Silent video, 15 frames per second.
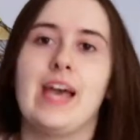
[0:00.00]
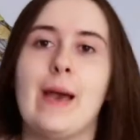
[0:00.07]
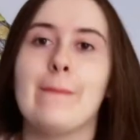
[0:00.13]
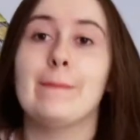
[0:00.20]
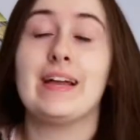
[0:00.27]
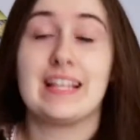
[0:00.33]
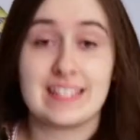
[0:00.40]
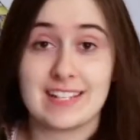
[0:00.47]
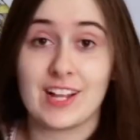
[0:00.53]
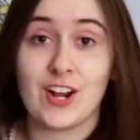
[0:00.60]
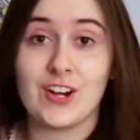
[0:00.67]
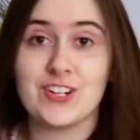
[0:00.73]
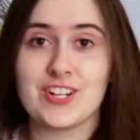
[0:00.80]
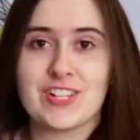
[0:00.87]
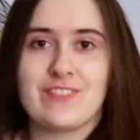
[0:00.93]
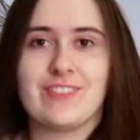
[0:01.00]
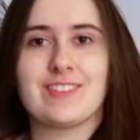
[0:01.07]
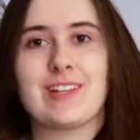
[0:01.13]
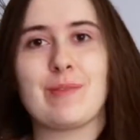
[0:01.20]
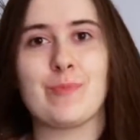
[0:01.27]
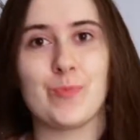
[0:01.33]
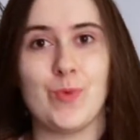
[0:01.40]
My S D card just filled
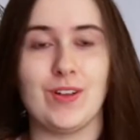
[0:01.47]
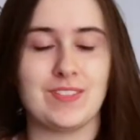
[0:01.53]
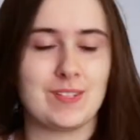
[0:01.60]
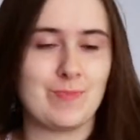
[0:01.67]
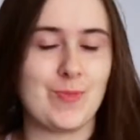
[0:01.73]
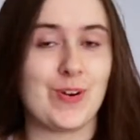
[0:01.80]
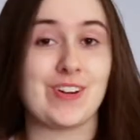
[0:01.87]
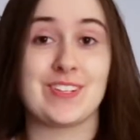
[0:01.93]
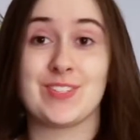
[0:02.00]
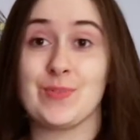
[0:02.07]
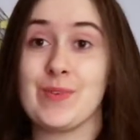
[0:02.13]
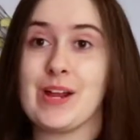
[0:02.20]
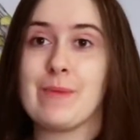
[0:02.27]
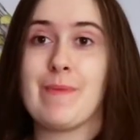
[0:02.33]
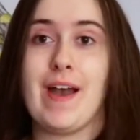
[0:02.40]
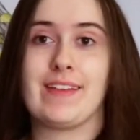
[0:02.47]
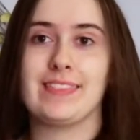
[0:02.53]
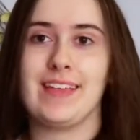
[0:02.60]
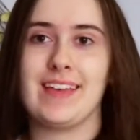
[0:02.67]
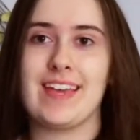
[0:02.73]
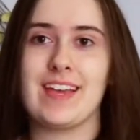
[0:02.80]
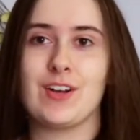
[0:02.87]
up once more, so we are back.
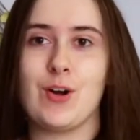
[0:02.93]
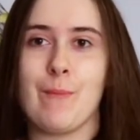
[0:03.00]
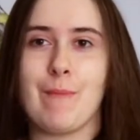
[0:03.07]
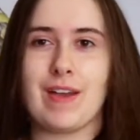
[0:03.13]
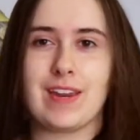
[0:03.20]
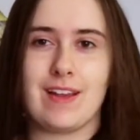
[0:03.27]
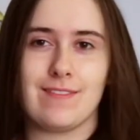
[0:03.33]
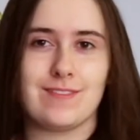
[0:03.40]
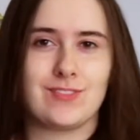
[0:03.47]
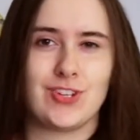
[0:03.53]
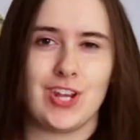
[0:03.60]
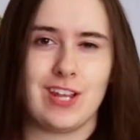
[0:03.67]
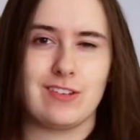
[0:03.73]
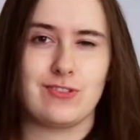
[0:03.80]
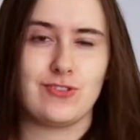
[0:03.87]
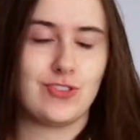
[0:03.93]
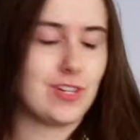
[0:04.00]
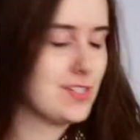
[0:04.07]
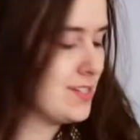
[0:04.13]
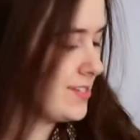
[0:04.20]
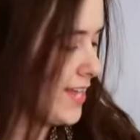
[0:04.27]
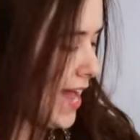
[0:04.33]
The angle might have changed
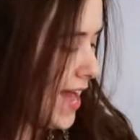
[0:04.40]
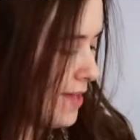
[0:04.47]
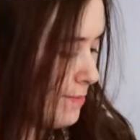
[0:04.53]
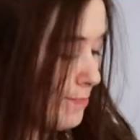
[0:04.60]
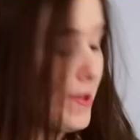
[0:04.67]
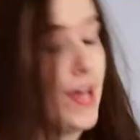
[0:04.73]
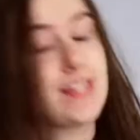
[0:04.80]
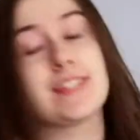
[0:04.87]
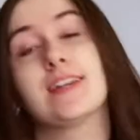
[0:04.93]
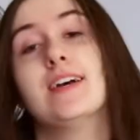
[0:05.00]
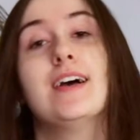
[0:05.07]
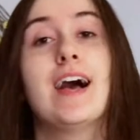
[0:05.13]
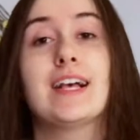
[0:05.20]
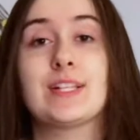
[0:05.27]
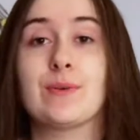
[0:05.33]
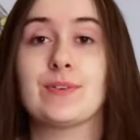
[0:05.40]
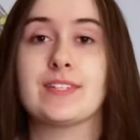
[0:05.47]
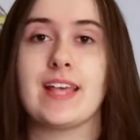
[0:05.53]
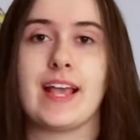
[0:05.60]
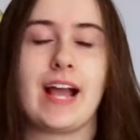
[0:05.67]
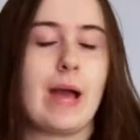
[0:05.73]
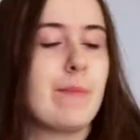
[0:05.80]
just a tad, but as I was
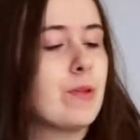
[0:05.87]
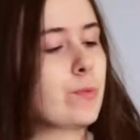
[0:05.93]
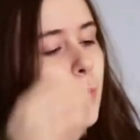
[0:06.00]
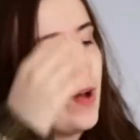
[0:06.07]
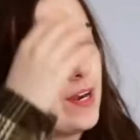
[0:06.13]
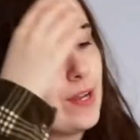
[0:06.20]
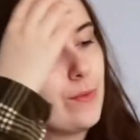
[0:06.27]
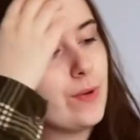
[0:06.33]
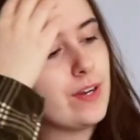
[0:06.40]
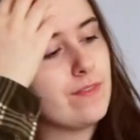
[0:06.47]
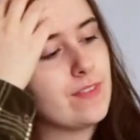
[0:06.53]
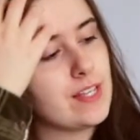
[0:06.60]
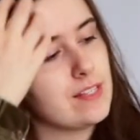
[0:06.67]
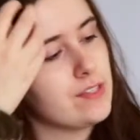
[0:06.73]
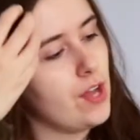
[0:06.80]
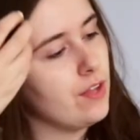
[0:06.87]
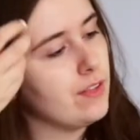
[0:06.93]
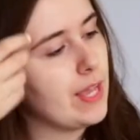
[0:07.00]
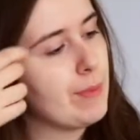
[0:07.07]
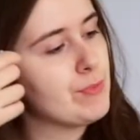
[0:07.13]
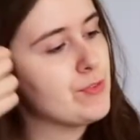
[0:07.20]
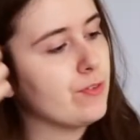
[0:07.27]
saying, I've been wanting one of these salt
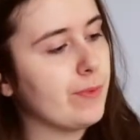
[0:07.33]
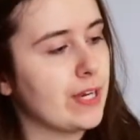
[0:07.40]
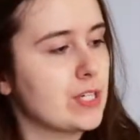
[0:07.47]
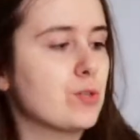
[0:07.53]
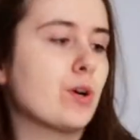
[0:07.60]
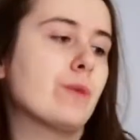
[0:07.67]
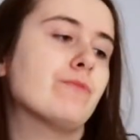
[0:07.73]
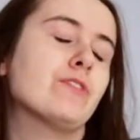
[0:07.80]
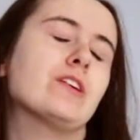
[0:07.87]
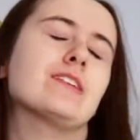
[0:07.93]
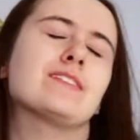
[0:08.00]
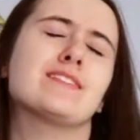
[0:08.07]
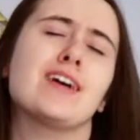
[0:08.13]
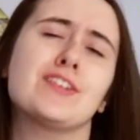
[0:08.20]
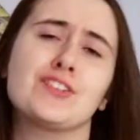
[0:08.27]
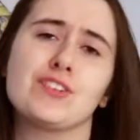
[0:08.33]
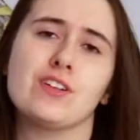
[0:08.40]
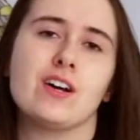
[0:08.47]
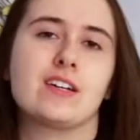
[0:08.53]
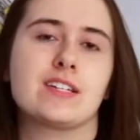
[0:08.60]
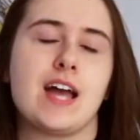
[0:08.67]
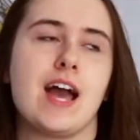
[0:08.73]
lamps for my dorm for such a
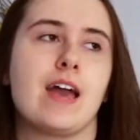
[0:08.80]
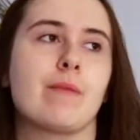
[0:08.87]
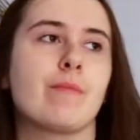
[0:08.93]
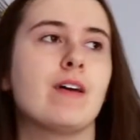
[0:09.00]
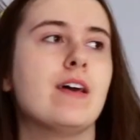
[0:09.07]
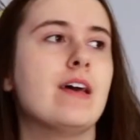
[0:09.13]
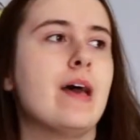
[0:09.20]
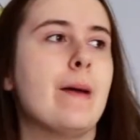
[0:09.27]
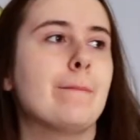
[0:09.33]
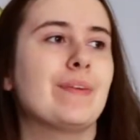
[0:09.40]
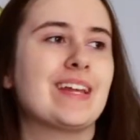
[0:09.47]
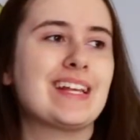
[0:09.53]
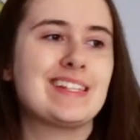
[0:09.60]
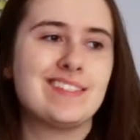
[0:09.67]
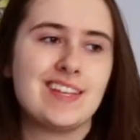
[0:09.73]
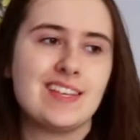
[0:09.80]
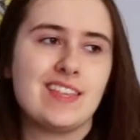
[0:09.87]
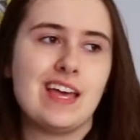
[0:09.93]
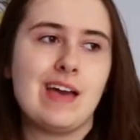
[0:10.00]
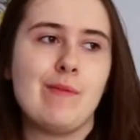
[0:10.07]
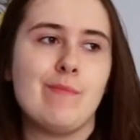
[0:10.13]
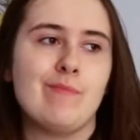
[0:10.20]
long time, but I see
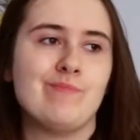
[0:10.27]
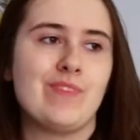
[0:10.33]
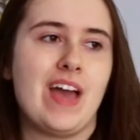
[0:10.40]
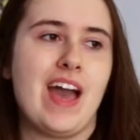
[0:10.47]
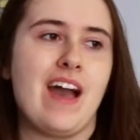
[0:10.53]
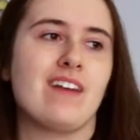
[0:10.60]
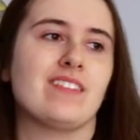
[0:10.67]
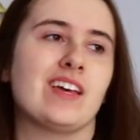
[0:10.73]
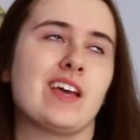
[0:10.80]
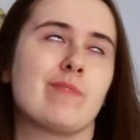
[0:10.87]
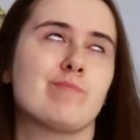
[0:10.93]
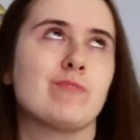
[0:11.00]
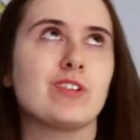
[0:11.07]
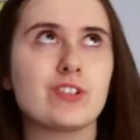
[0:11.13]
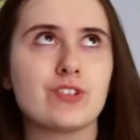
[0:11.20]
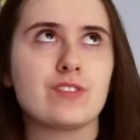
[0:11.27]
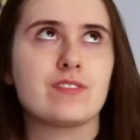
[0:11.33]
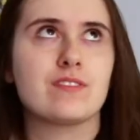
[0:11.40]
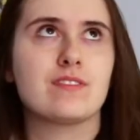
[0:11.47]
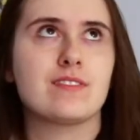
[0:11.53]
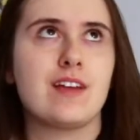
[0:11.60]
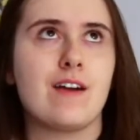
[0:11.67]
them at like Marshalls
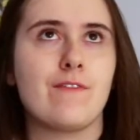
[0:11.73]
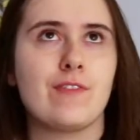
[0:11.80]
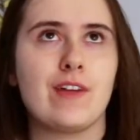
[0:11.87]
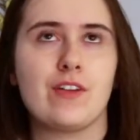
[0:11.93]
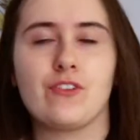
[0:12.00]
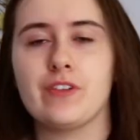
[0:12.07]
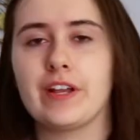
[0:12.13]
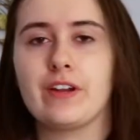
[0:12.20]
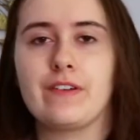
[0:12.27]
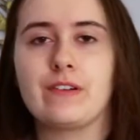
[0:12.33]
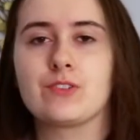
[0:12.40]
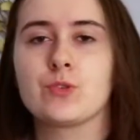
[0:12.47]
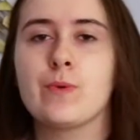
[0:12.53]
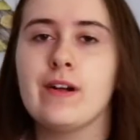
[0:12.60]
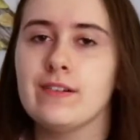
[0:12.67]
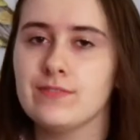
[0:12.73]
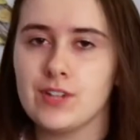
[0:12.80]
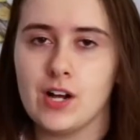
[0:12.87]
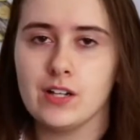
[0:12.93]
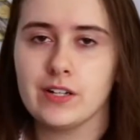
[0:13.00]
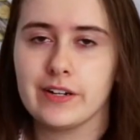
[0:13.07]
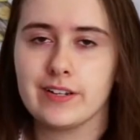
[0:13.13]
and stuff, and they're like around twelve
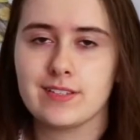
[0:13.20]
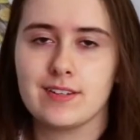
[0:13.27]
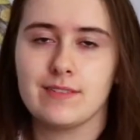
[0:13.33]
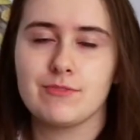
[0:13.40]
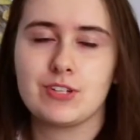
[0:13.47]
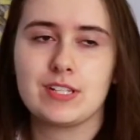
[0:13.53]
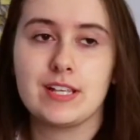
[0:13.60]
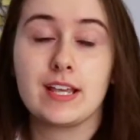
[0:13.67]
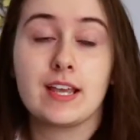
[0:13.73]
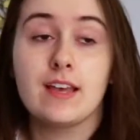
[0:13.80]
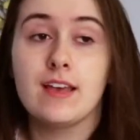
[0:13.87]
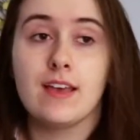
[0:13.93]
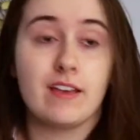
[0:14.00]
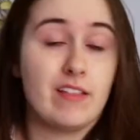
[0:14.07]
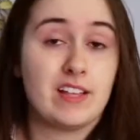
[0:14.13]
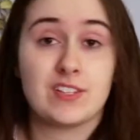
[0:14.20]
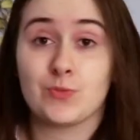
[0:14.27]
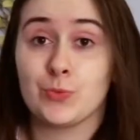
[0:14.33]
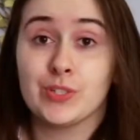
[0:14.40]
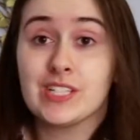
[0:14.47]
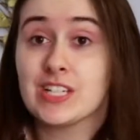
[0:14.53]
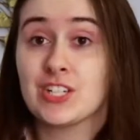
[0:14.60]
dollars, and I'm just like, that's
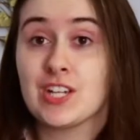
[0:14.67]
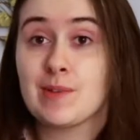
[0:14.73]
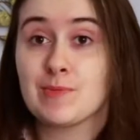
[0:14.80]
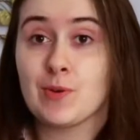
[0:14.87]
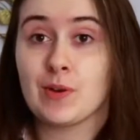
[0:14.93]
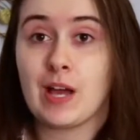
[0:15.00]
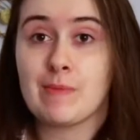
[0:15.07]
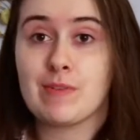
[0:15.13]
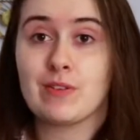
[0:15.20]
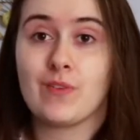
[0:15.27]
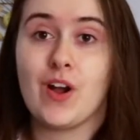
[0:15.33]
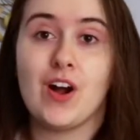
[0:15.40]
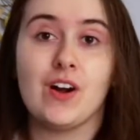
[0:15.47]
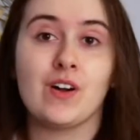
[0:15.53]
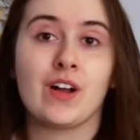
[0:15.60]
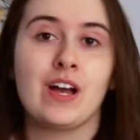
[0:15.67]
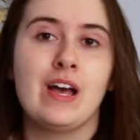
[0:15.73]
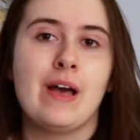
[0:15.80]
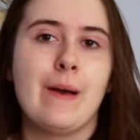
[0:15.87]
really cheap, don't get me wrong,